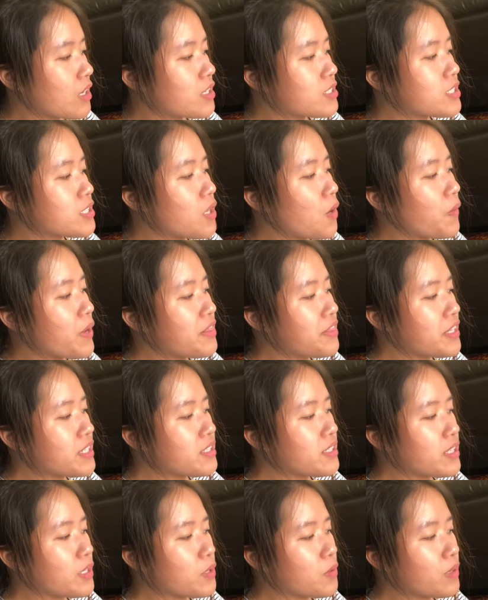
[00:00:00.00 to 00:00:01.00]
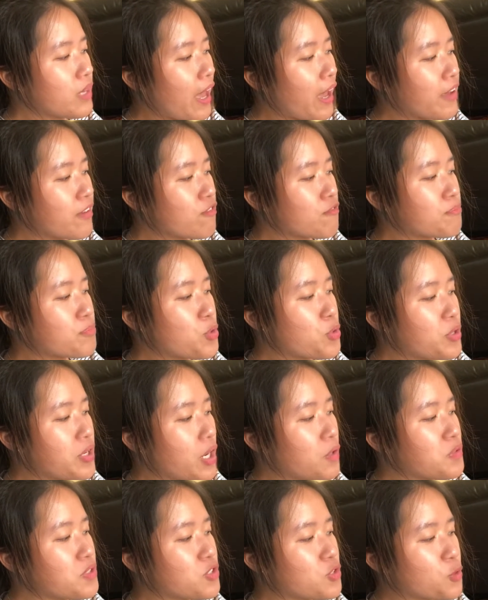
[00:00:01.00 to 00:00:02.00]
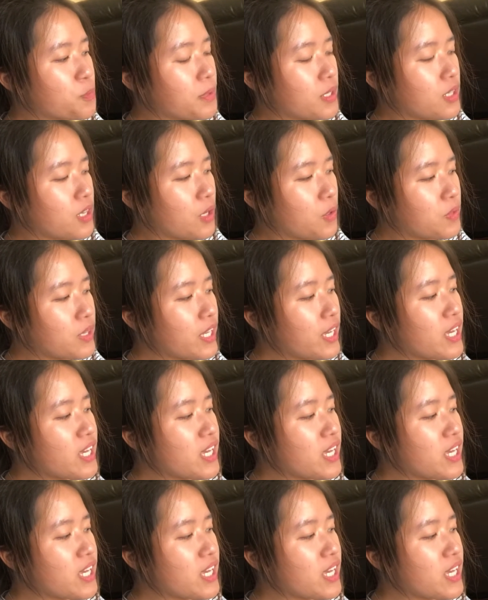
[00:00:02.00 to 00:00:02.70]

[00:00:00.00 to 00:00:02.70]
So in this new life, Bruno is super lonely.